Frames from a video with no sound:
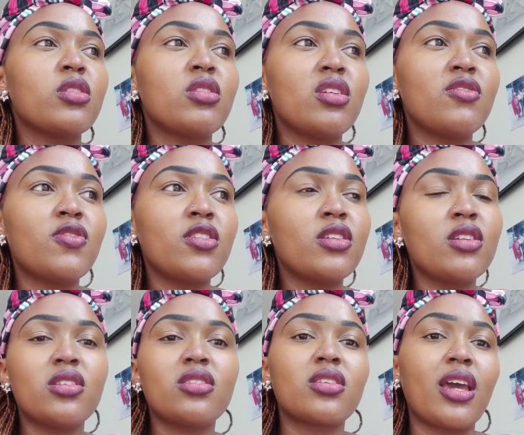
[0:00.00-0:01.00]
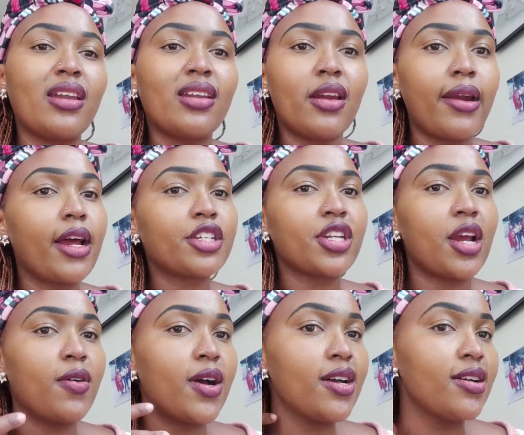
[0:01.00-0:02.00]
in the evening. It's kind of rush
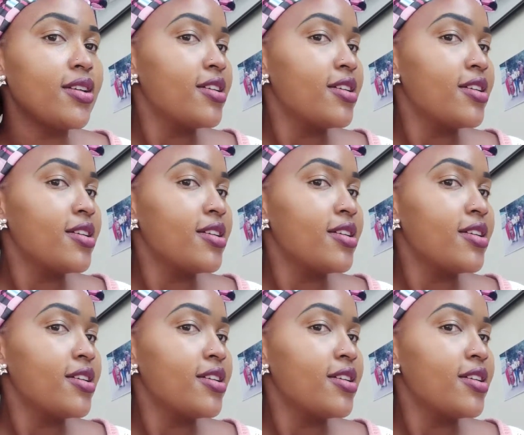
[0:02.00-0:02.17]
hour.